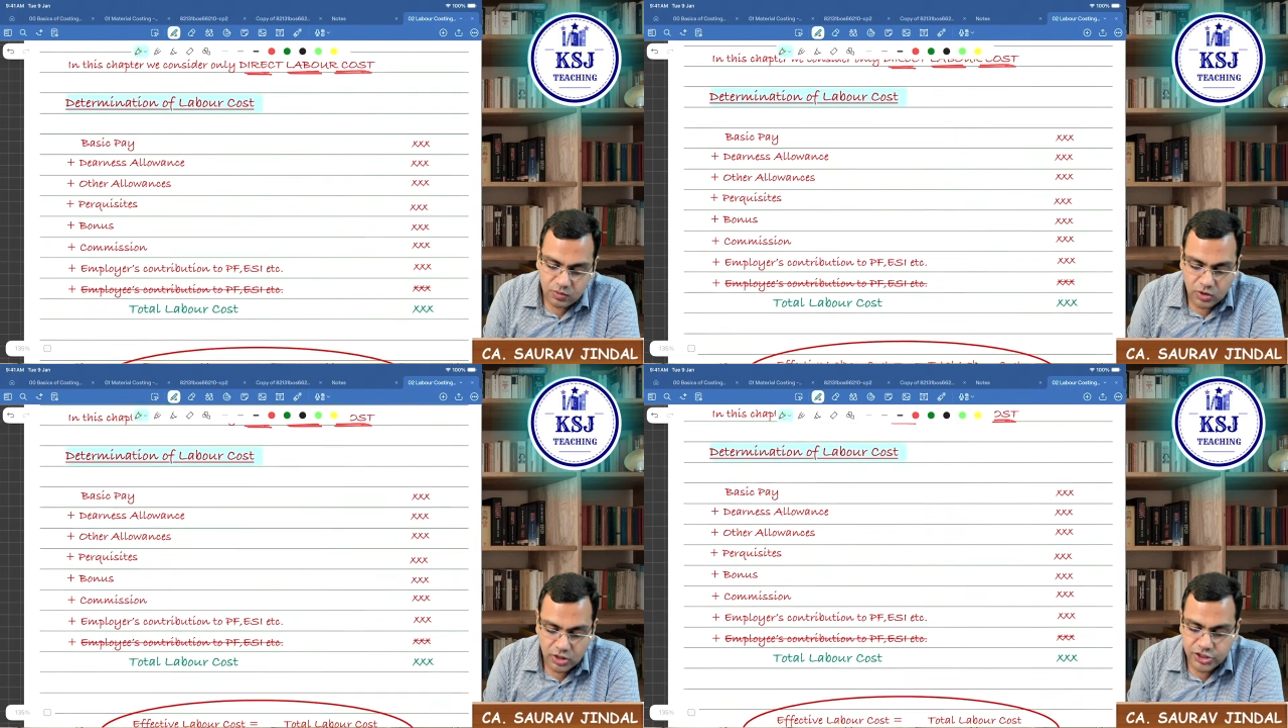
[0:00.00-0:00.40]

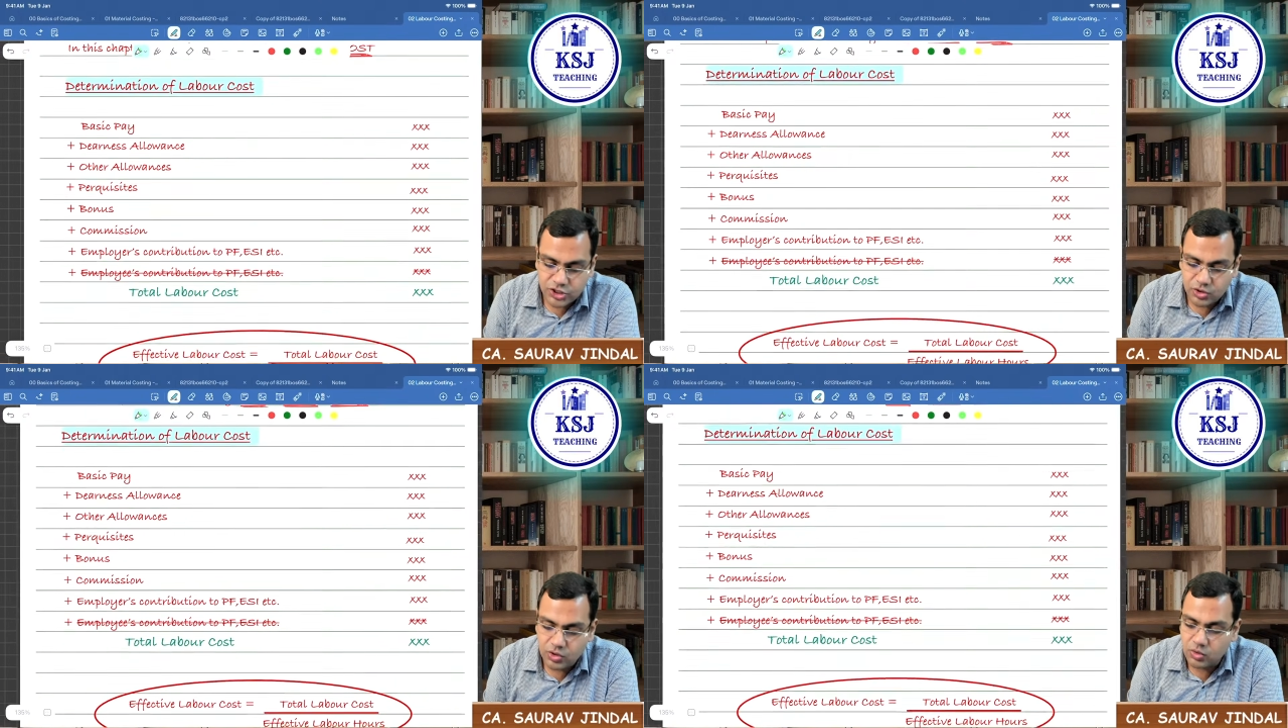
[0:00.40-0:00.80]
wants
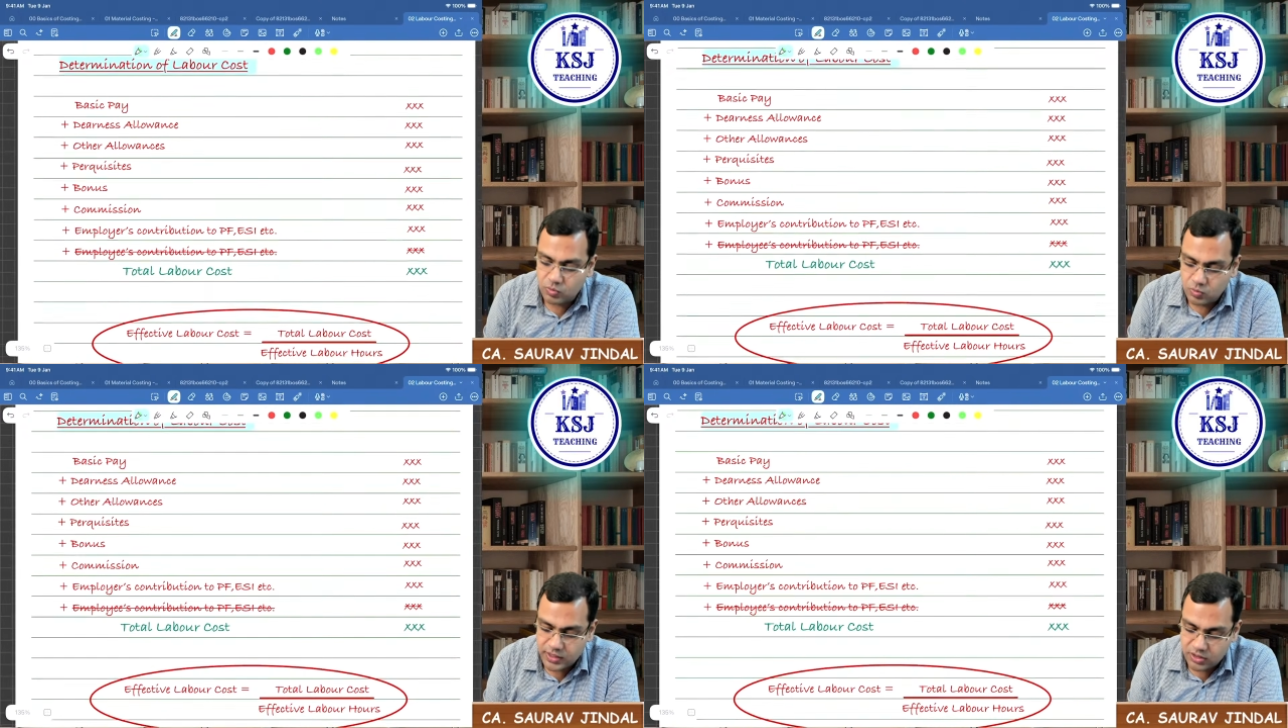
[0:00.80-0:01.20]
to know
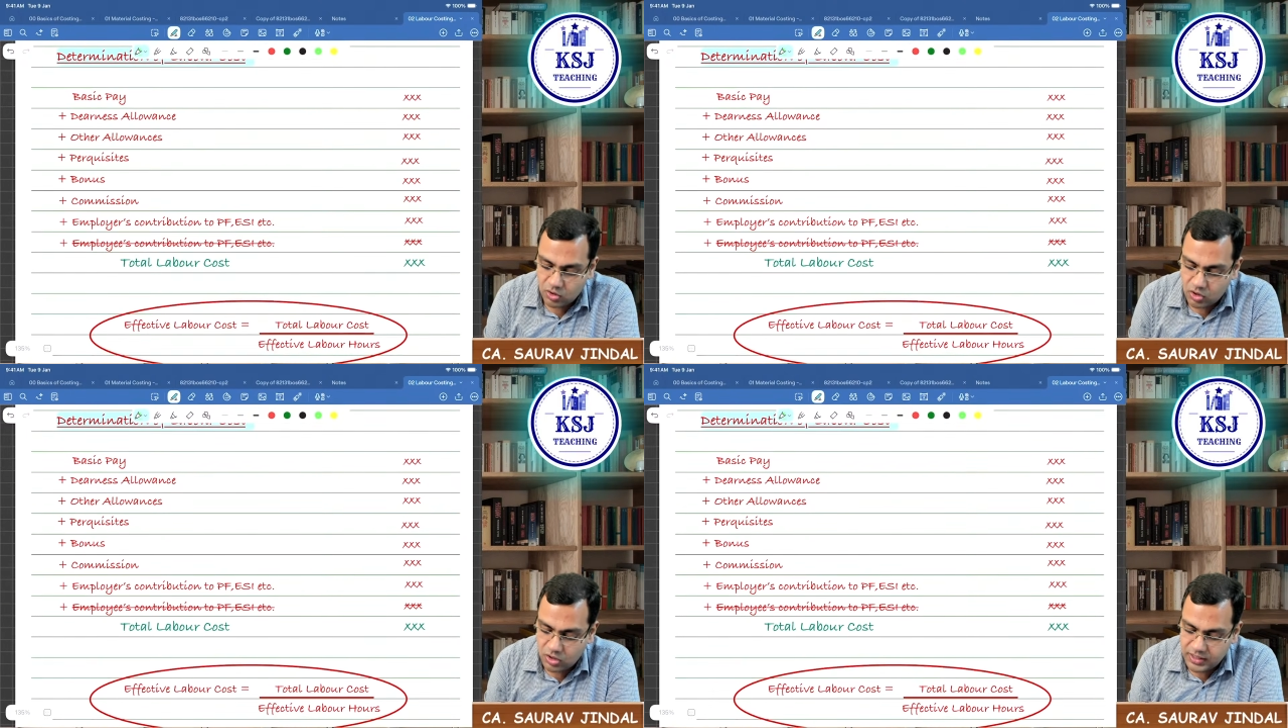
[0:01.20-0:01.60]
what
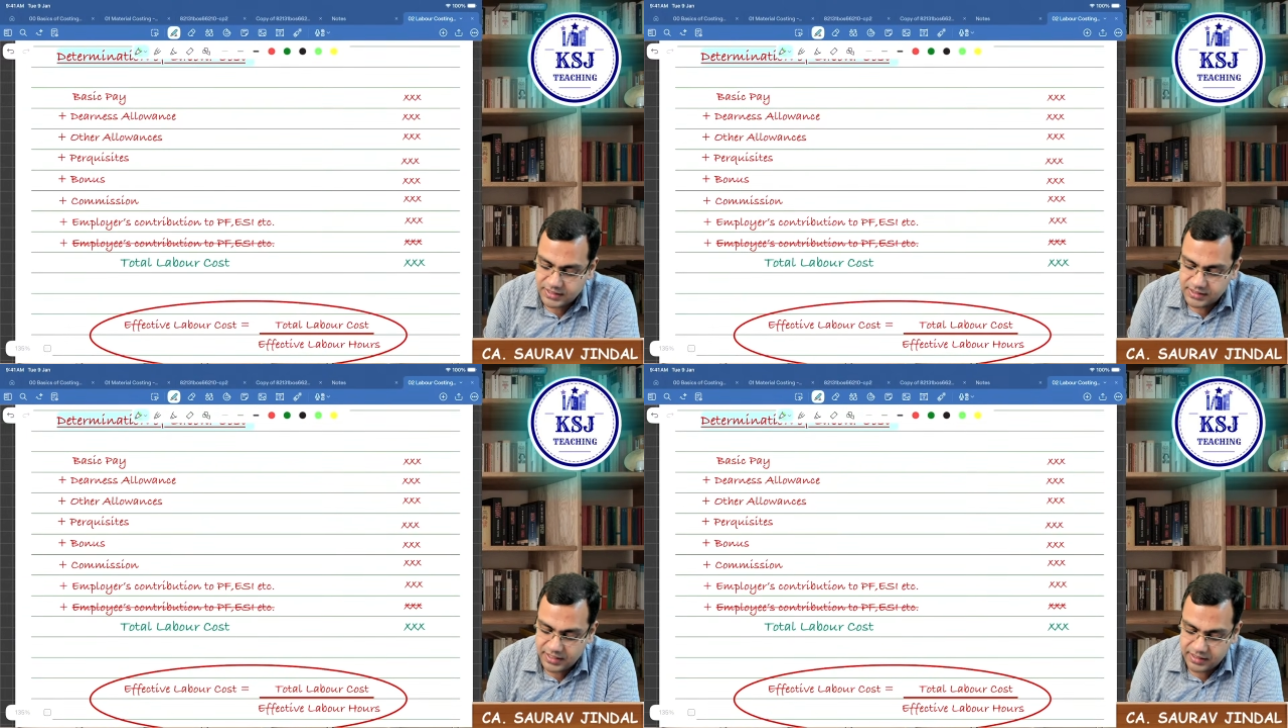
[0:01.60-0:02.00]
all
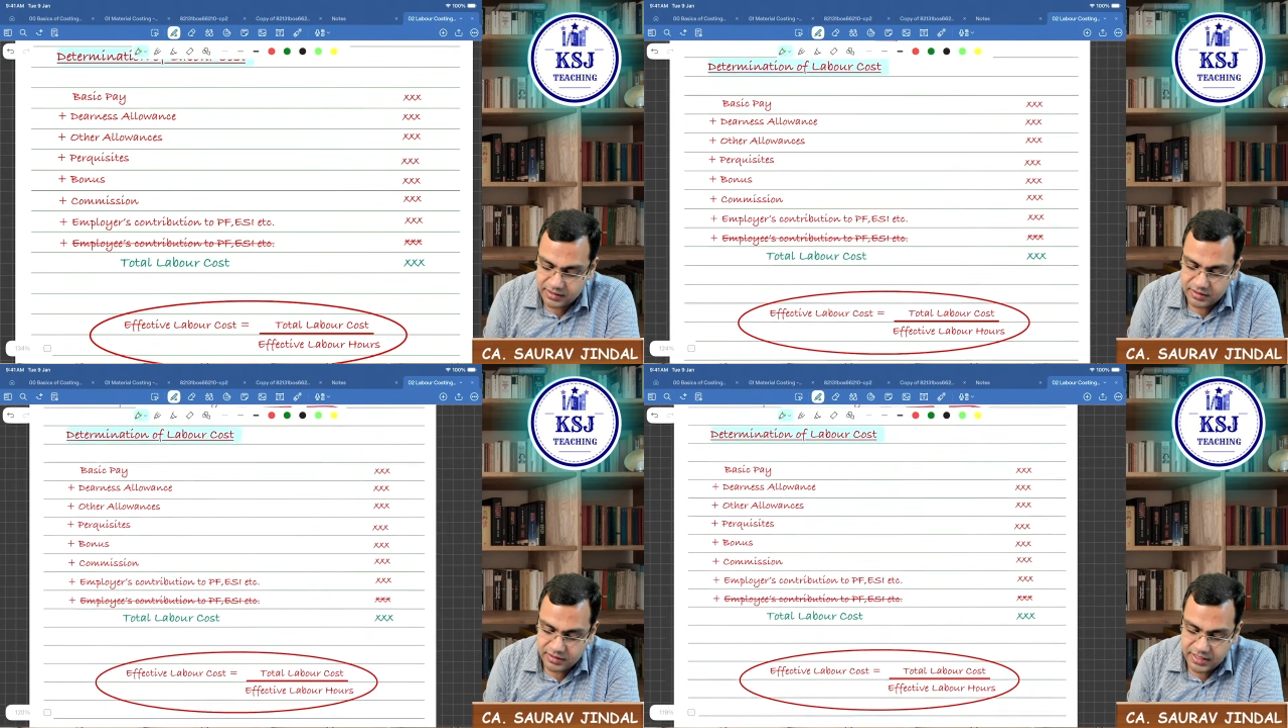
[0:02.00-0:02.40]
is
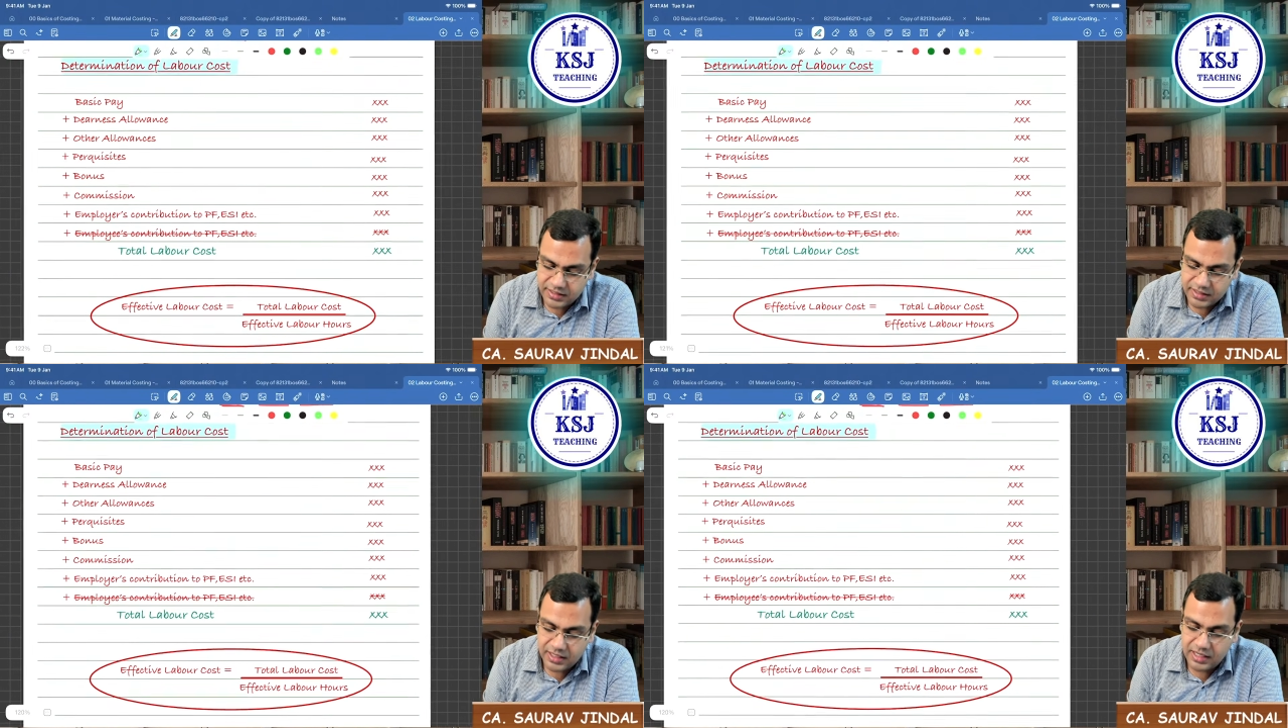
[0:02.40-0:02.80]
there
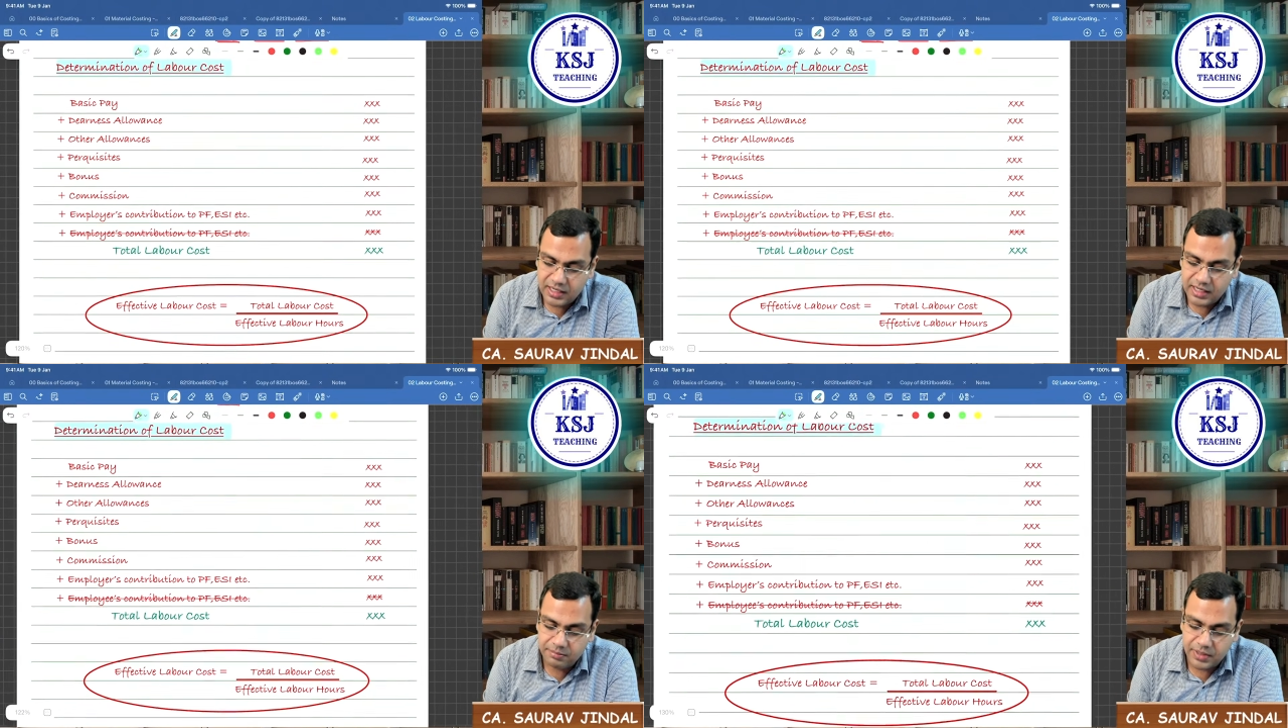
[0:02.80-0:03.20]
in the
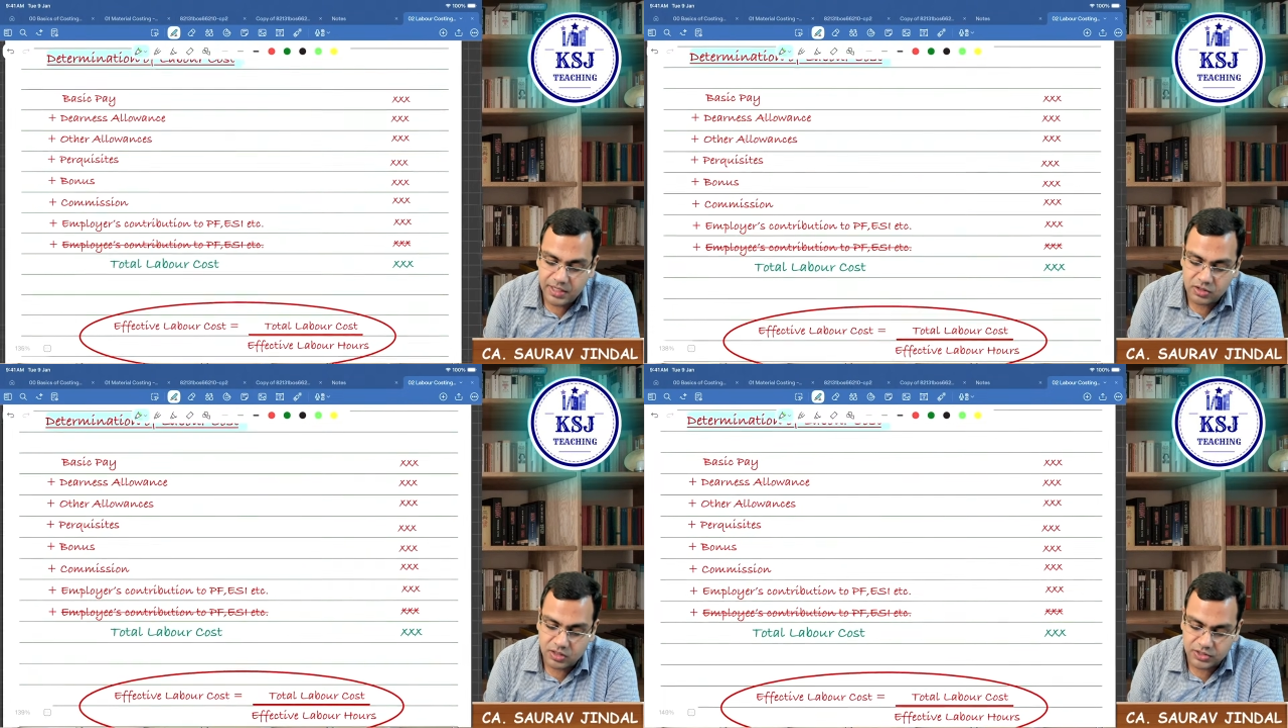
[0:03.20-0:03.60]
labor
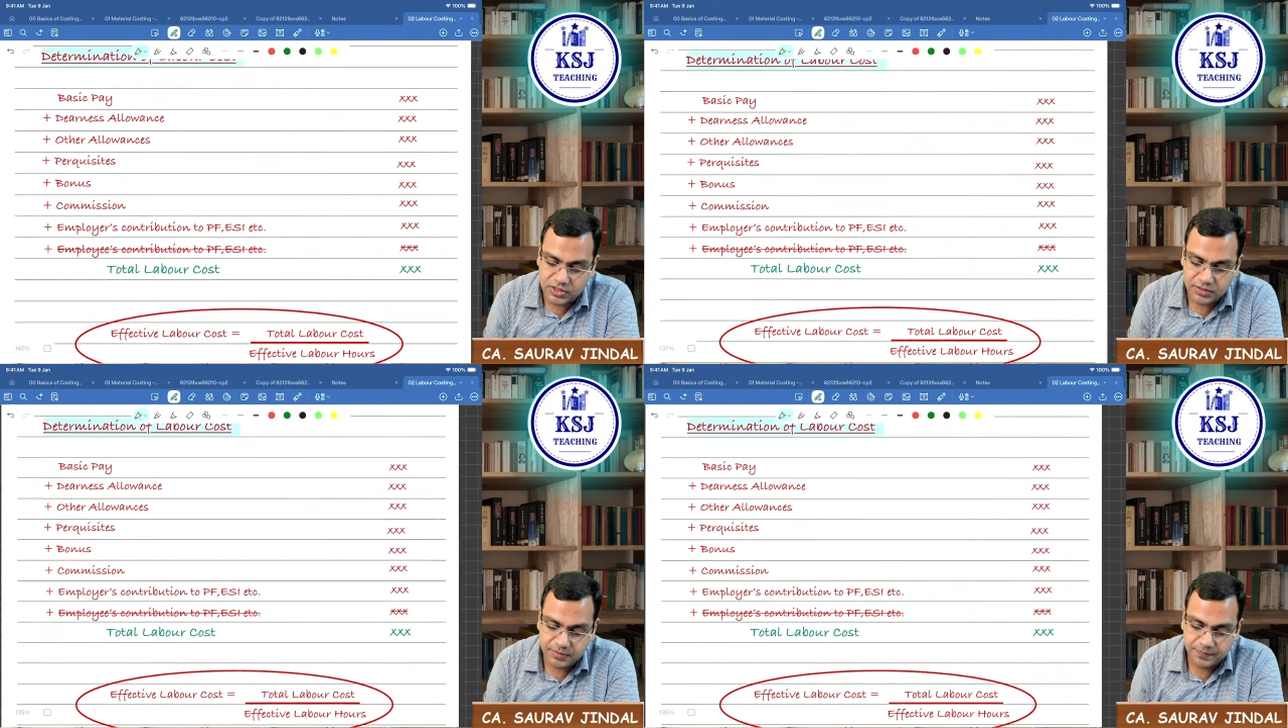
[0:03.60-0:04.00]
cost,